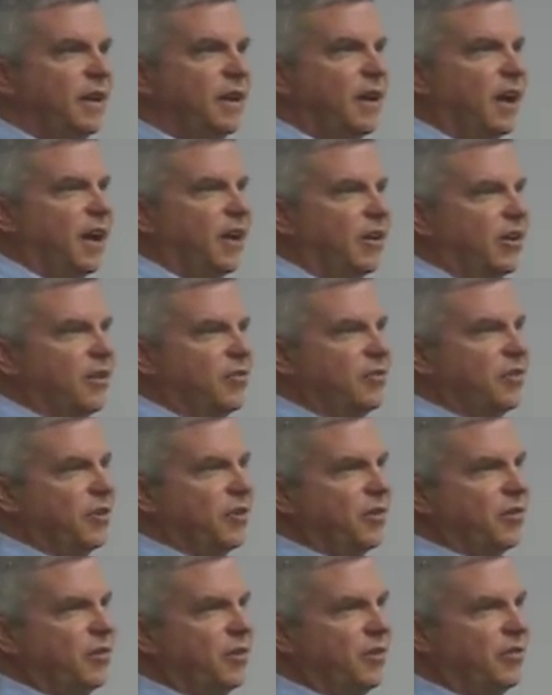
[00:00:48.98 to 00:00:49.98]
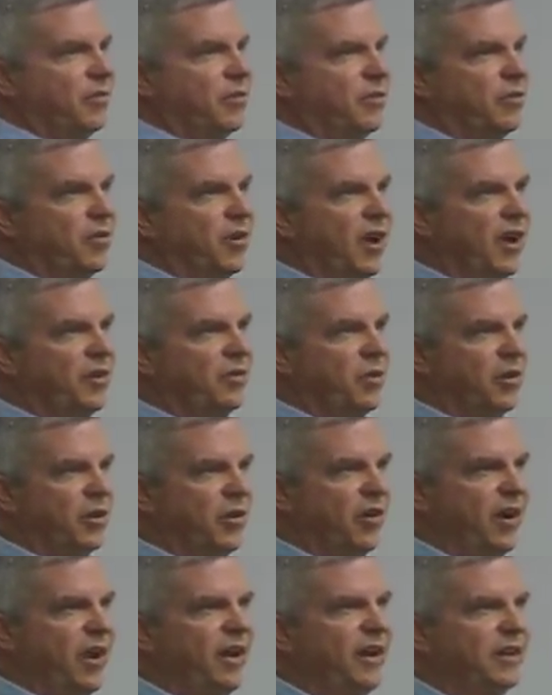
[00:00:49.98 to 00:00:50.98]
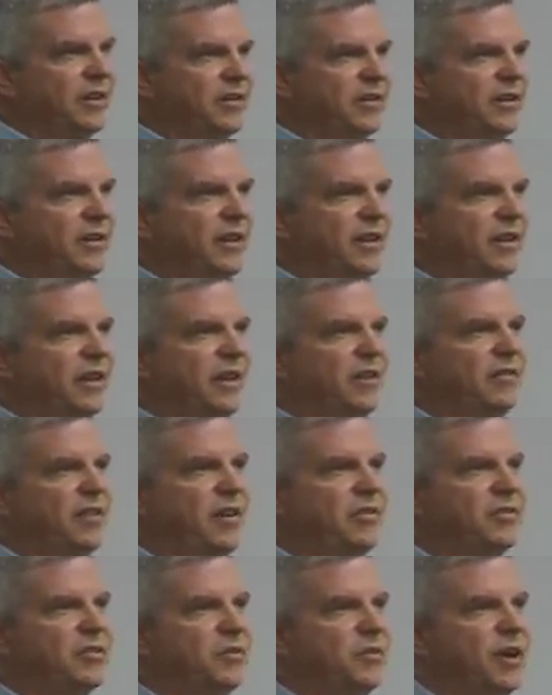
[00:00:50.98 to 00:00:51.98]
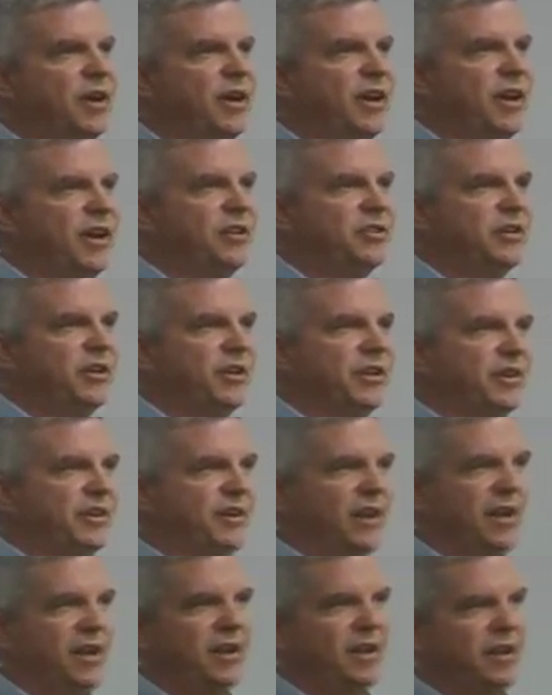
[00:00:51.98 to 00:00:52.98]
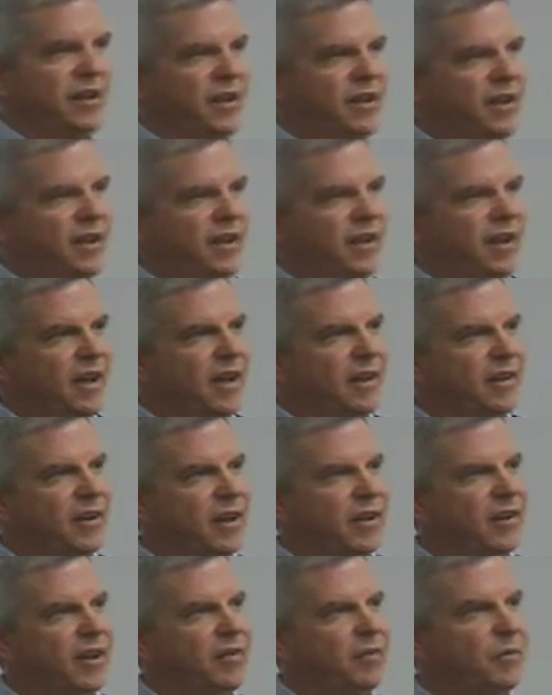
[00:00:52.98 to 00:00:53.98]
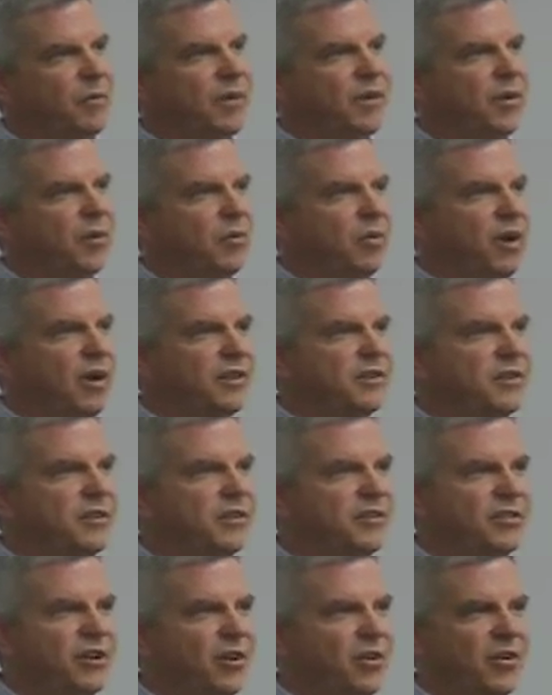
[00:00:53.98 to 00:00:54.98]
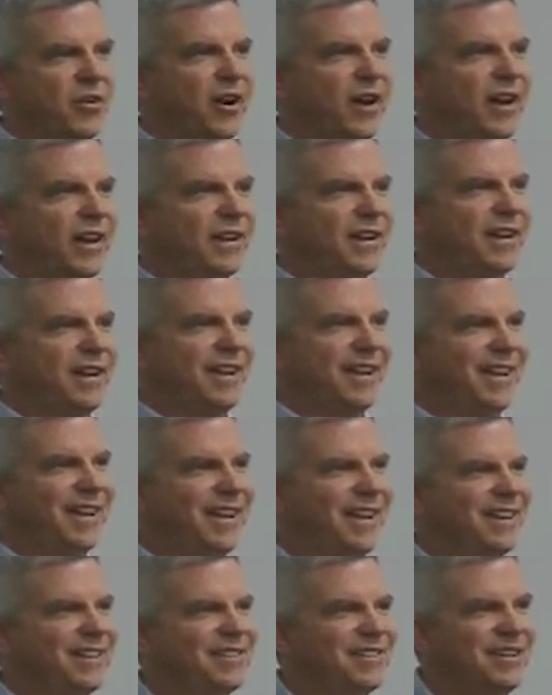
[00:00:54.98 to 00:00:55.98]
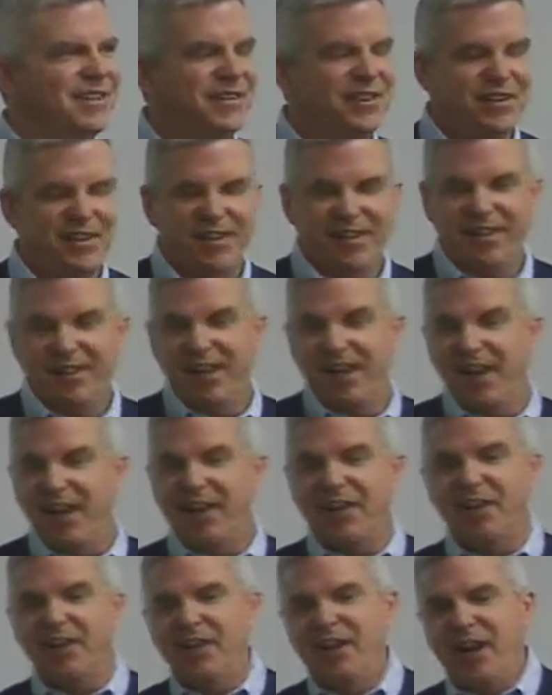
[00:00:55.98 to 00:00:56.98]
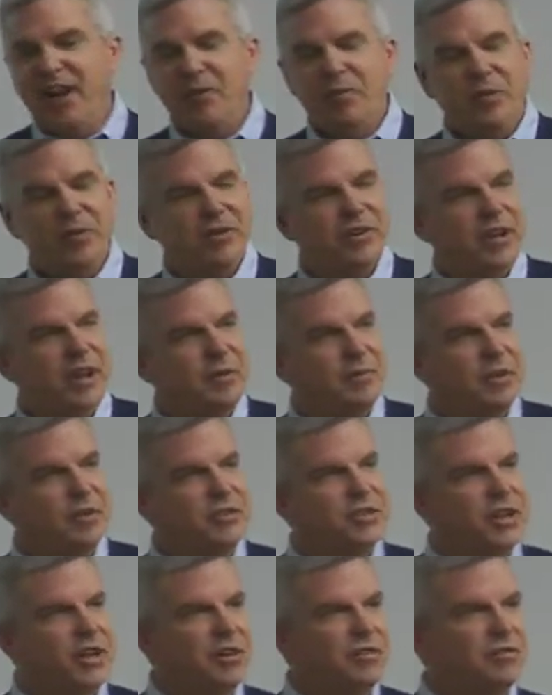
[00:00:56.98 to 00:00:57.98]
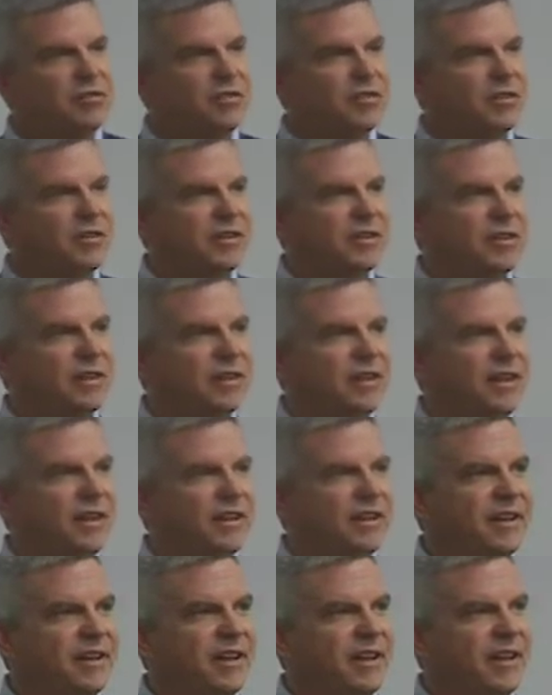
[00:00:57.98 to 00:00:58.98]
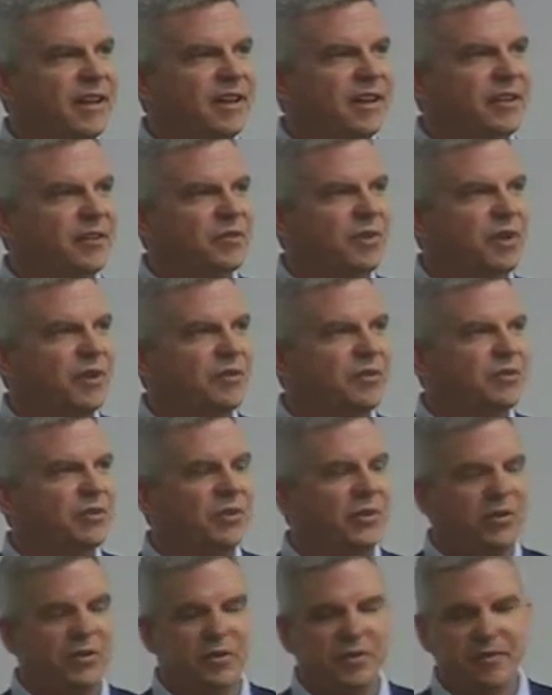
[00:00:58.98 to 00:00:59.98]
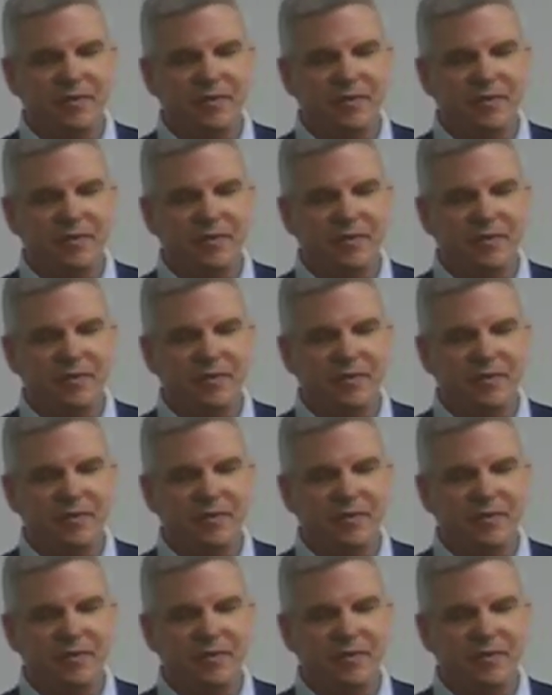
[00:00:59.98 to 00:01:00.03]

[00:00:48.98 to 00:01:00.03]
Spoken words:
I don't know if you've read where granite can give off some radiation, and I've been there once, and it's all granite. So, yeah, I wondered that myself, and that's what I was told.